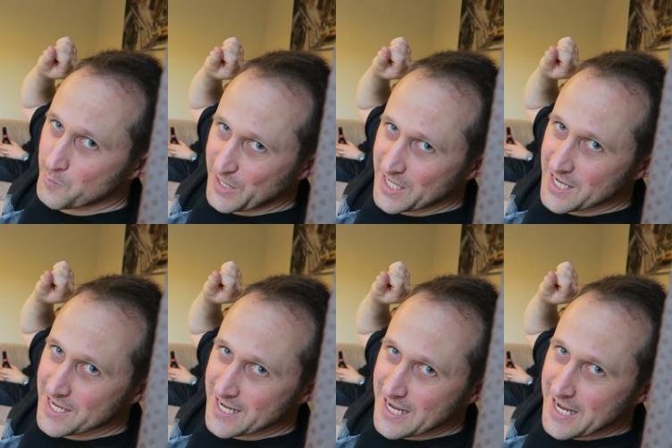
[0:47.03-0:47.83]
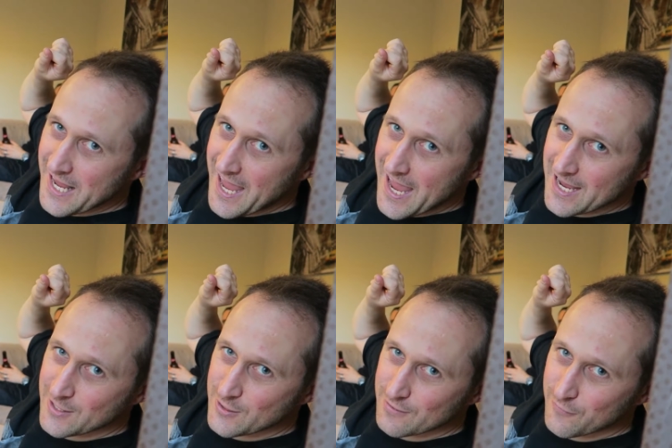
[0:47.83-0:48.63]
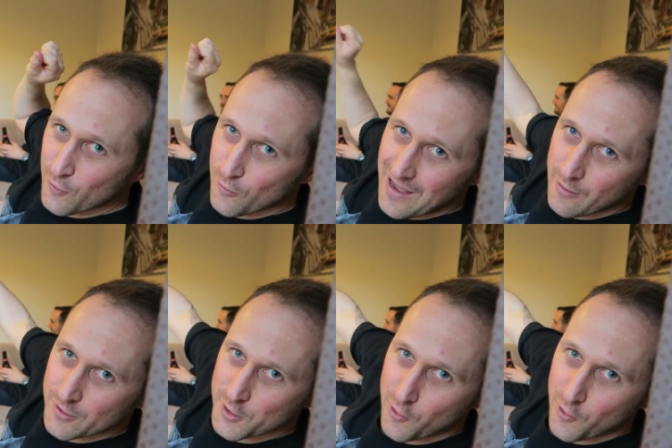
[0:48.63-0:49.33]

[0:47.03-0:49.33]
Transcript: B E A oh, yeah. beautiful out the